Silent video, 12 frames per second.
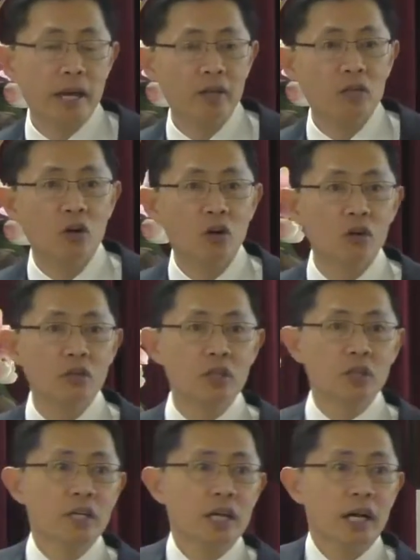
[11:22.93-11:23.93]
man called,
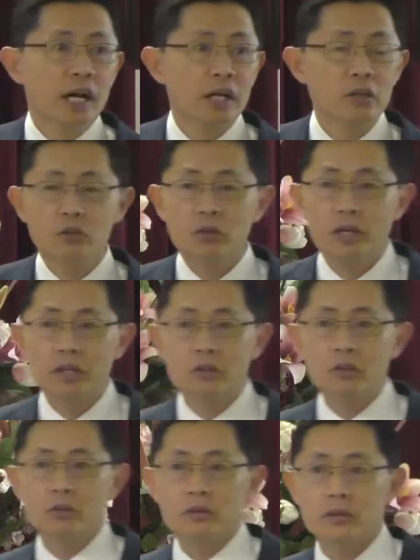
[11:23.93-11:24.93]
I, know, I don't
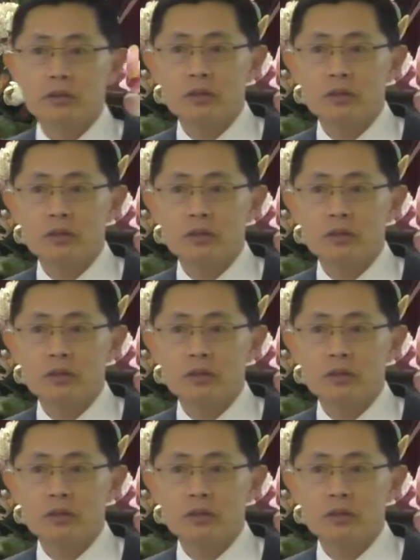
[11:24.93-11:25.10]
know,